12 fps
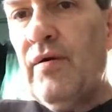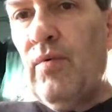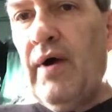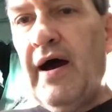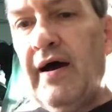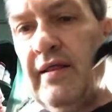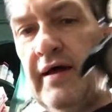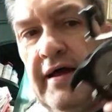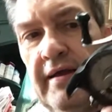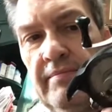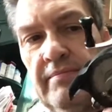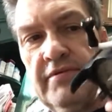while
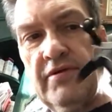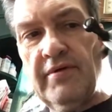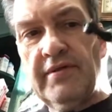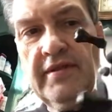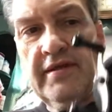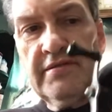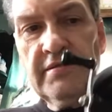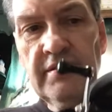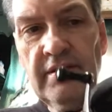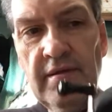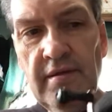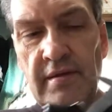I'm doing this.
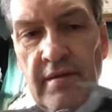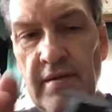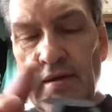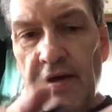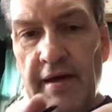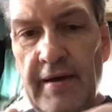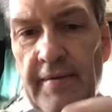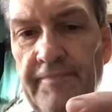I